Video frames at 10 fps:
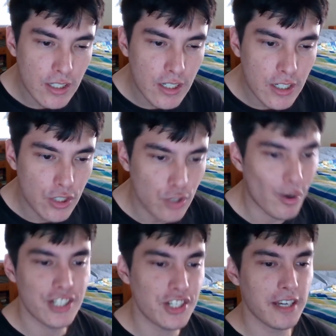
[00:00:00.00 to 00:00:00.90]

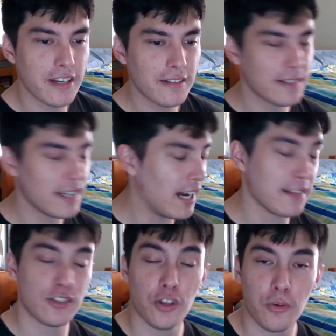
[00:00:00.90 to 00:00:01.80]
tragedian.
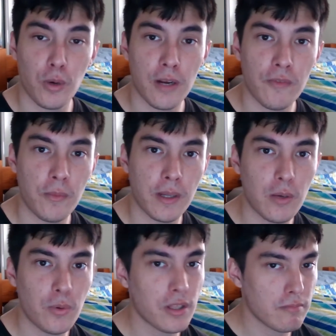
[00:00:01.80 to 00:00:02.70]
That's not a word I'm familiar
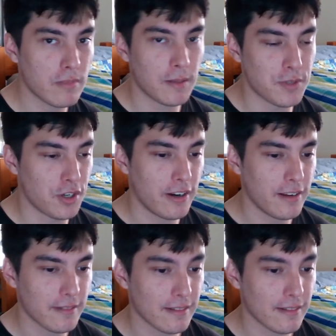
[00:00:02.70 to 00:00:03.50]
with. I'm sorry.